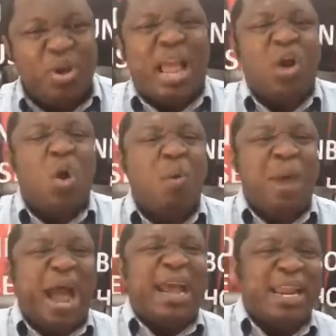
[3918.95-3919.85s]
We can
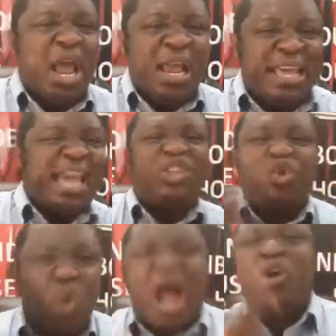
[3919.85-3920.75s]
come and
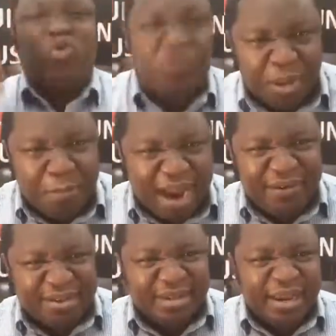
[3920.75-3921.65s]
get you out of the
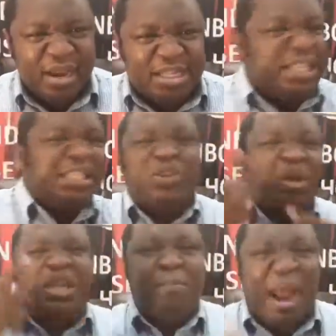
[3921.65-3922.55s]
marriage. This
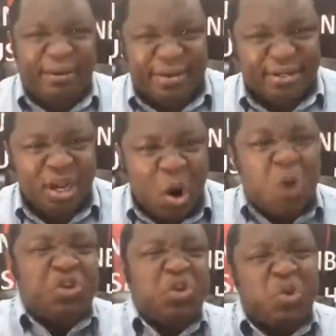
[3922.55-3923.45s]
is not a marriage.
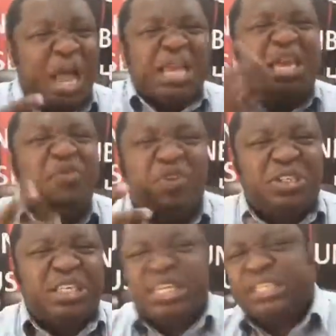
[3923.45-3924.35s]
Until you can
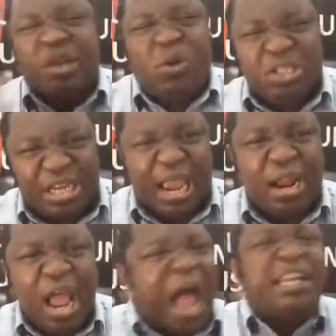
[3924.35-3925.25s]
give us the second
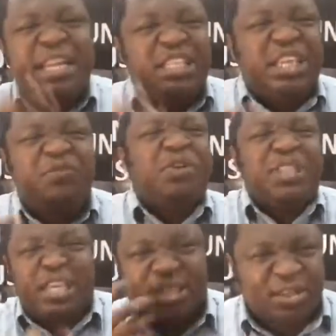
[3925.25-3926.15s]
child, at least
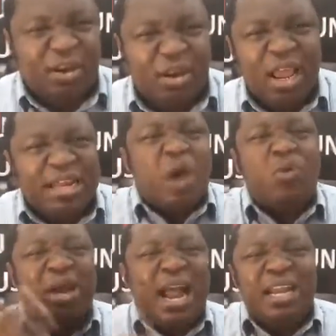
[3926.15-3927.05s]
give us a son
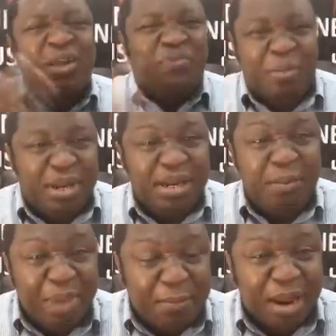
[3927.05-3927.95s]
that will carry the
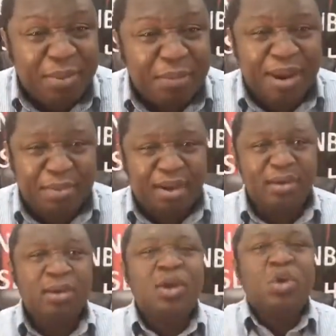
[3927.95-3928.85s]
family name, blah, blah, blah, blah, blah.